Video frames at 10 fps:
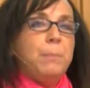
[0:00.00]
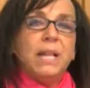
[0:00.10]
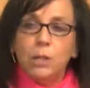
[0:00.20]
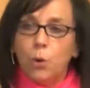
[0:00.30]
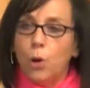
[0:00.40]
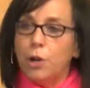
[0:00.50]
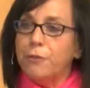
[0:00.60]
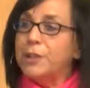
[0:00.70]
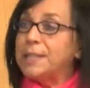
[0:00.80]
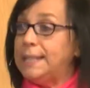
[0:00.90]
but in
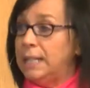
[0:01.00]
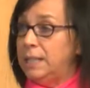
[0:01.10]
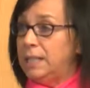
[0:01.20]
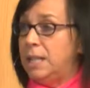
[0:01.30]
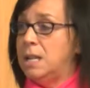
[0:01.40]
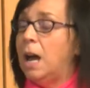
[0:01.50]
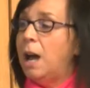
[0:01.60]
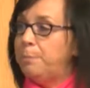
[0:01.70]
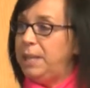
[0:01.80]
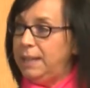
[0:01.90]
order for sin to
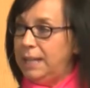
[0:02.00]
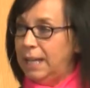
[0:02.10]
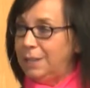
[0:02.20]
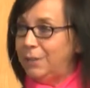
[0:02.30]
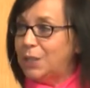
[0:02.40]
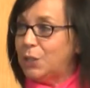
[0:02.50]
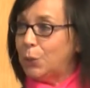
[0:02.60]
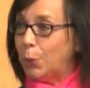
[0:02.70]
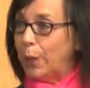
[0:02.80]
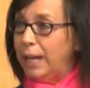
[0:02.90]
not be the end of the
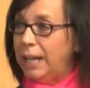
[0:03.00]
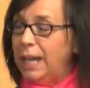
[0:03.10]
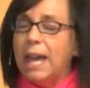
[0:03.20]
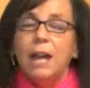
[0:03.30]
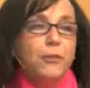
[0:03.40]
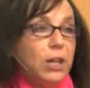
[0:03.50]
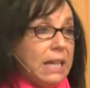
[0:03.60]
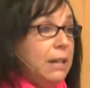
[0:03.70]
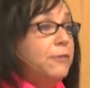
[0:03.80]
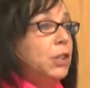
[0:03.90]
story and for
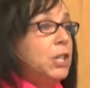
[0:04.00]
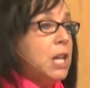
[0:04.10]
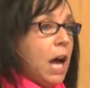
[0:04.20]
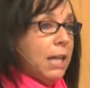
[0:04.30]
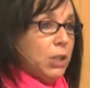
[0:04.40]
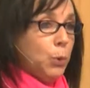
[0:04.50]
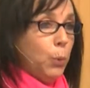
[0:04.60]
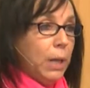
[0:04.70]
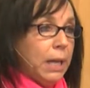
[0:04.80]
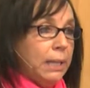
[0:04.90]
evil not to
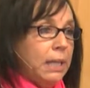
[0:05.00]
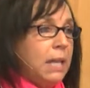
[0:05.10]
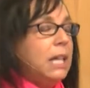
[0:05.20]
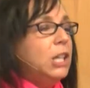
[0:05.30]
win,